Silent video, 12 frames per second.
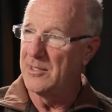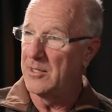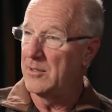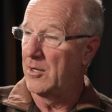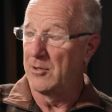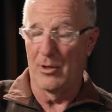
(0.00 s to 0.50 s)
And
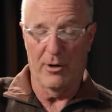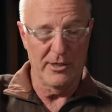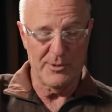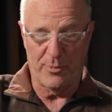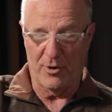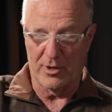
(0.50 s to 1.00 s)
then a
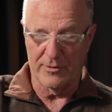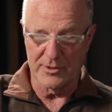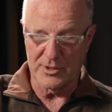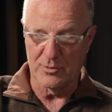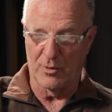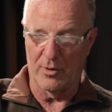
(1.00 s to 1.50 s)
large part of the
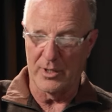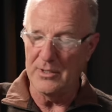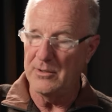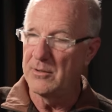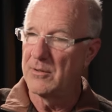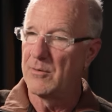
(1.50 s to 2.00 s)

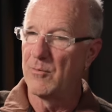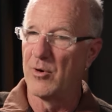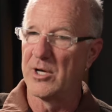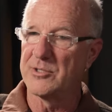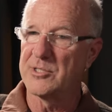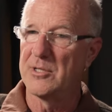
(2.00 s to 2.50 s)
story
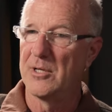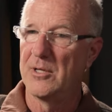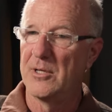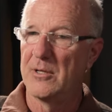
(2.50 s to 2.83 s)
was